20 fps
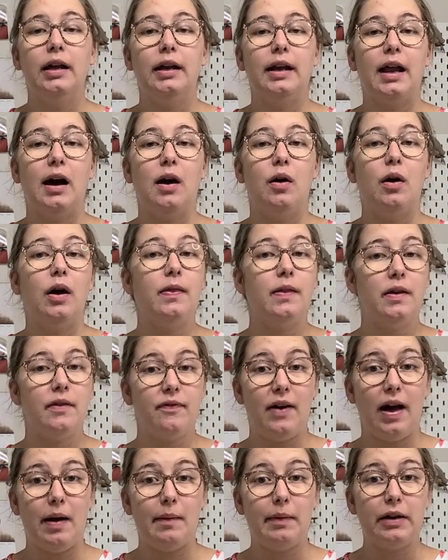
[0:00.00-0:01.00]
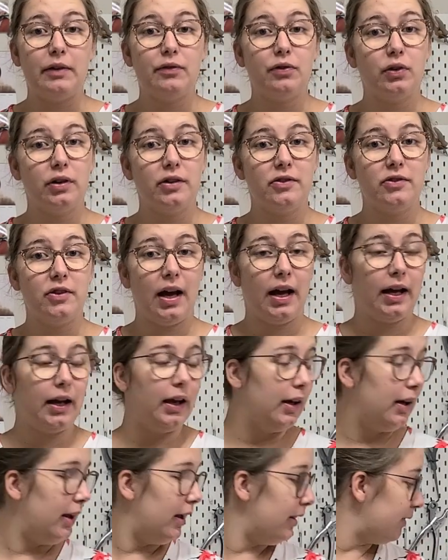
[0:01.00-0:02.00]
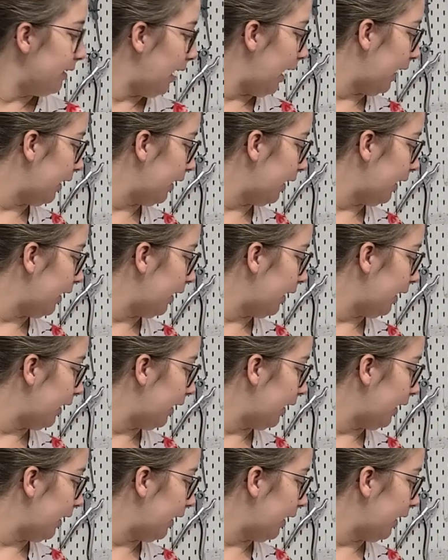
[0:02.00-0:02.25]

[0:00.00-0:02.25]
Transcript: Now, the fabric for this jacket is